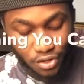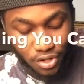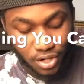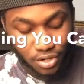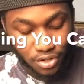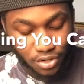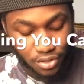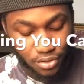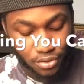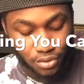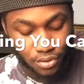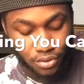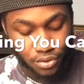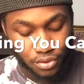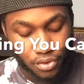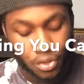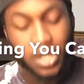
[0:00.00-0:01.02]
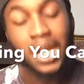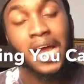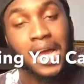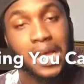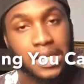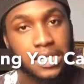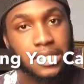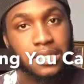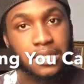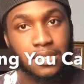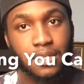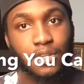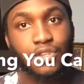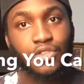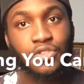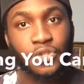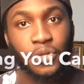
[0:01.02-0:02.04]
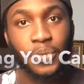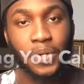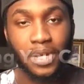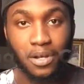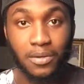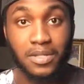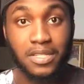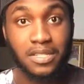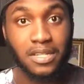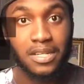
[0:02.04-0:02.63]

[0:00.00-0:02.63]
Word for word: can do you can't do without.